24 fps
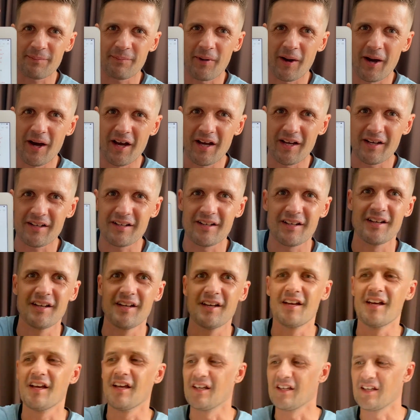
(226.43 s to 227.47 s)
But
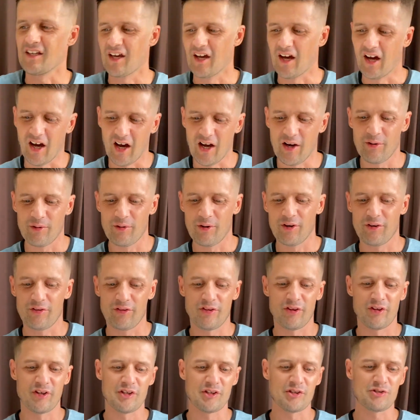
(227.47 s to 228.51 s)
yeah, I wrote
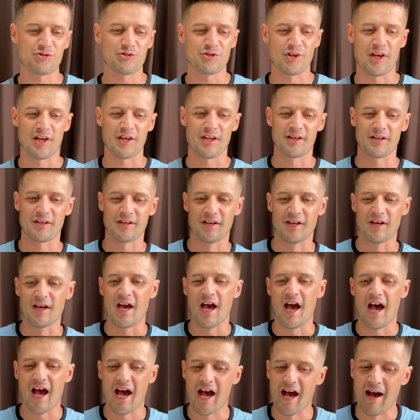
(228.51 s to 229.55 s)
this and
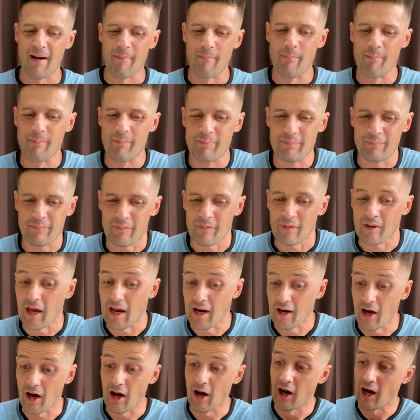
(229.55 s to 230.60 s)
I
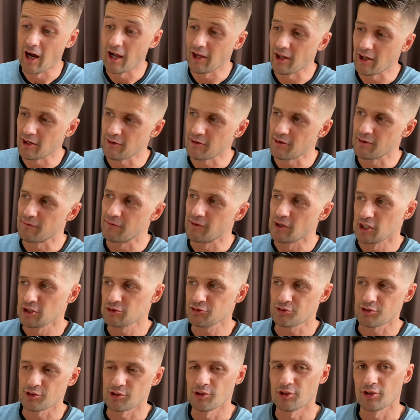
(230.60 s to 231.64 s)
highlighted the
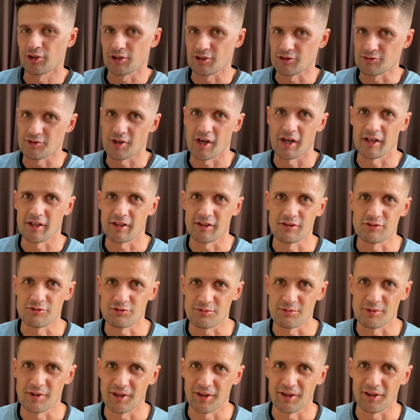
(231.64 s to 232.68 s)
verse too because I
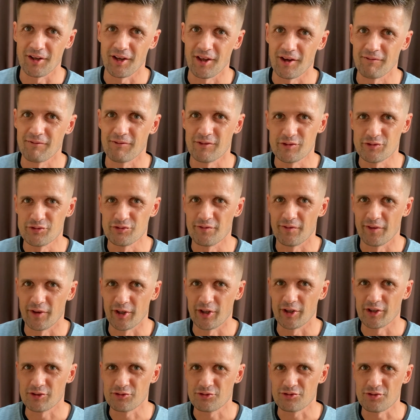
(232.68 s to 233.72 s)
just really love this
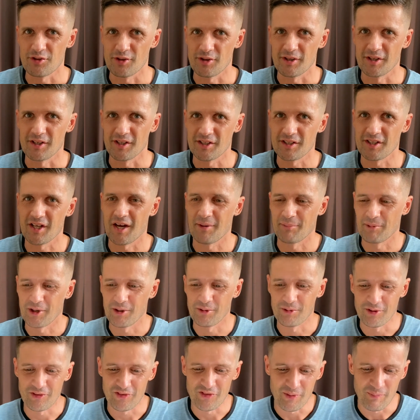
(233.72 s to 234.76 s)
verse. So anytime I
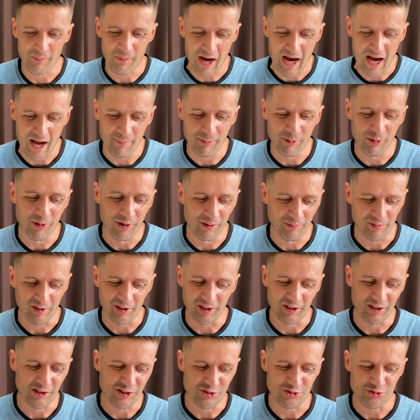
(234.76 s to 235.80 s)
read the Bible, I'm going
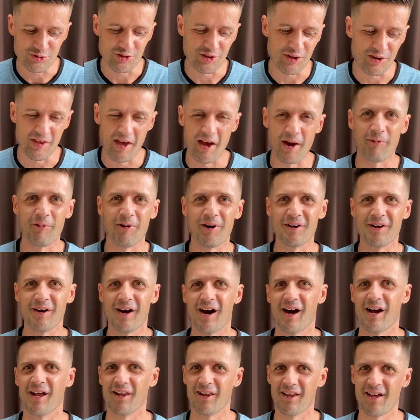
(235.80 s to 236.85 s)
to see that one
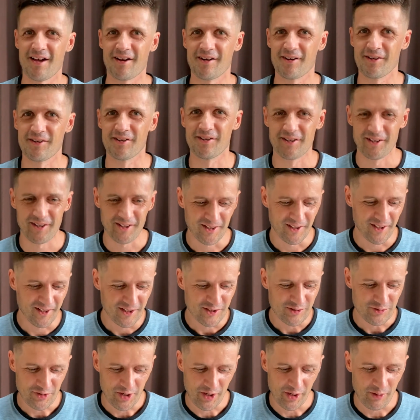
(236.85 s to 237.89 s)
highlighted.
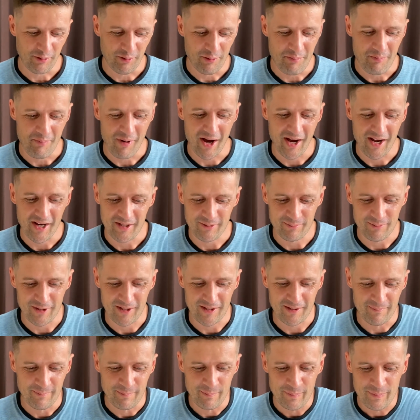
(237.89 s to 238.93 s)
It's going to remind me.